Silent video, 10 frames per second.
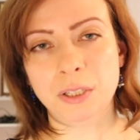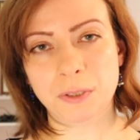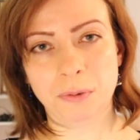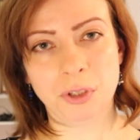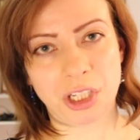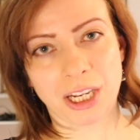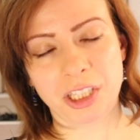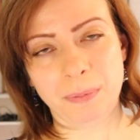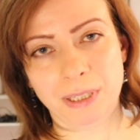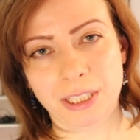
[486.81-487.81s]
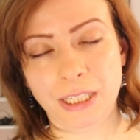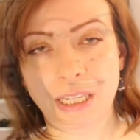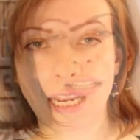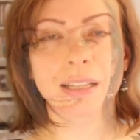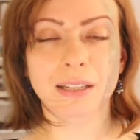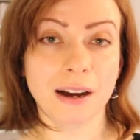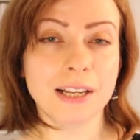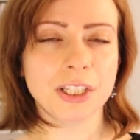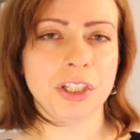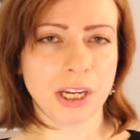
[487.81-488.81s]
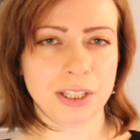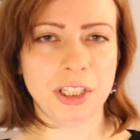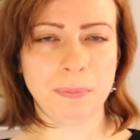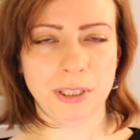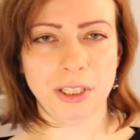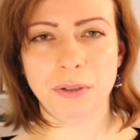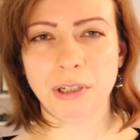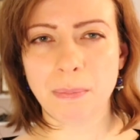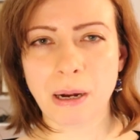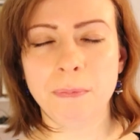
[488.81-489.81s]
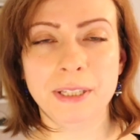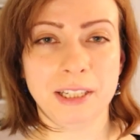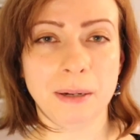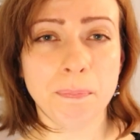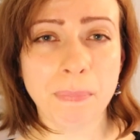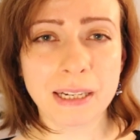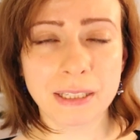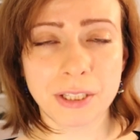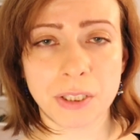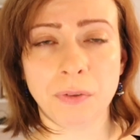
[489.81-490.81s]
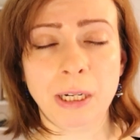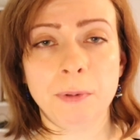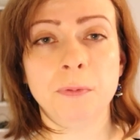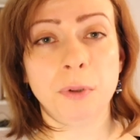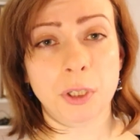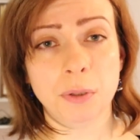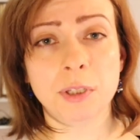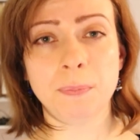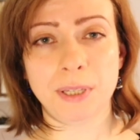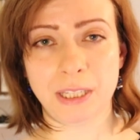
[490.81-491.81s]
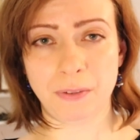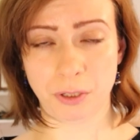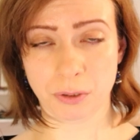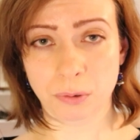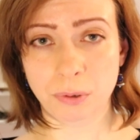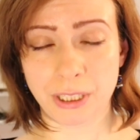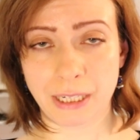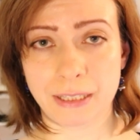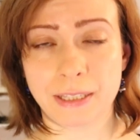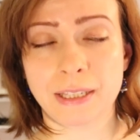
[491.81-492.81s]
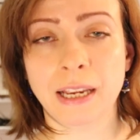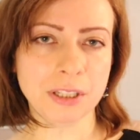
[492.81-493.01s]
through ChatGPT and ask ChatGPT to come up with a compelling script for your specific audience.